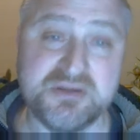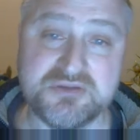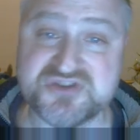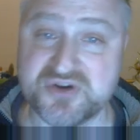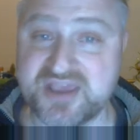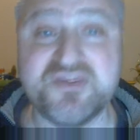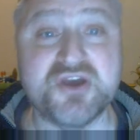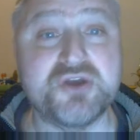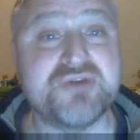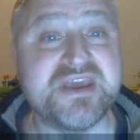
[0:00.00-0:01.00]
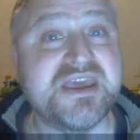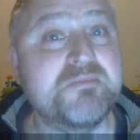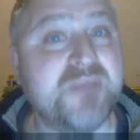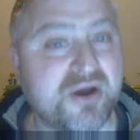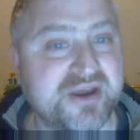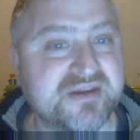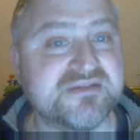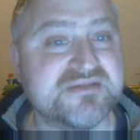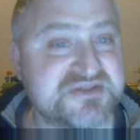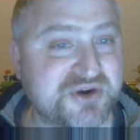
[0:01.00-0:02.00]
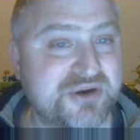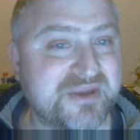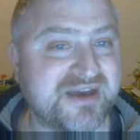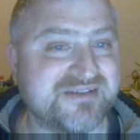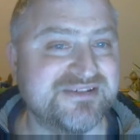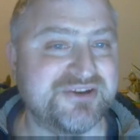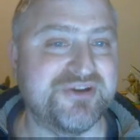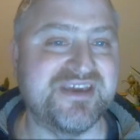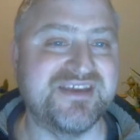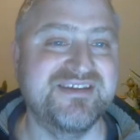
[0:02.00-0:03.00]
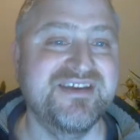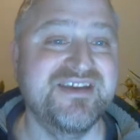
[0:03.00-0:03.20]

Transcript: Sorry, the Creaky Blinder. Sorry about that, Creaky.